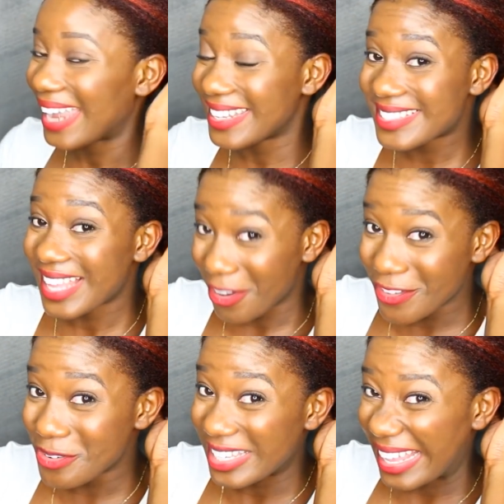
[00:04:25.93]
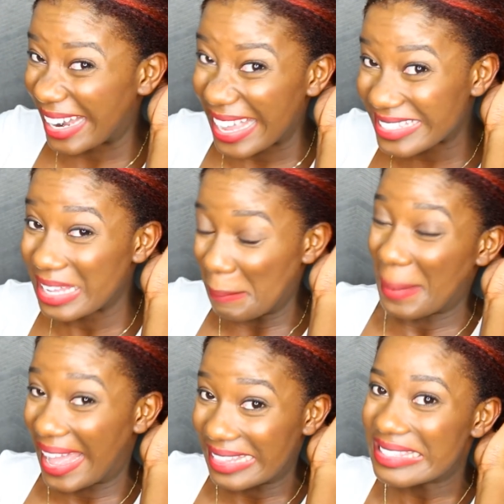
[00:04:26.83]
And instead of using elastic
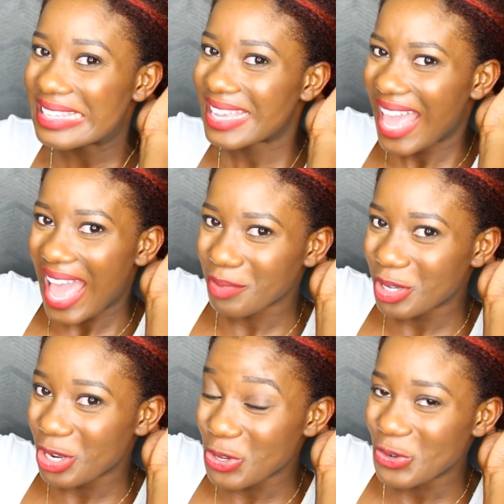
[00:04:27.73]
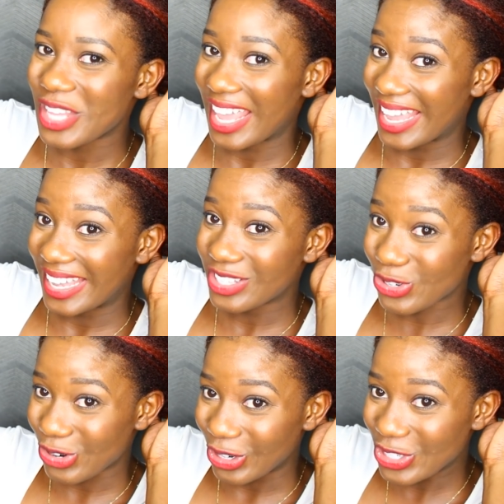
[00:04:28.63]
bands, I'm going to use a
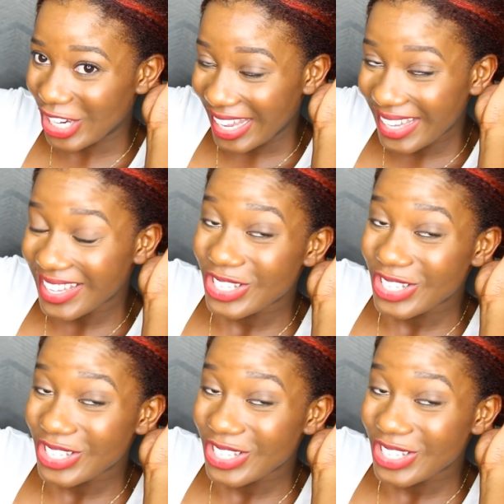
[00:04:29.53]
scrunchie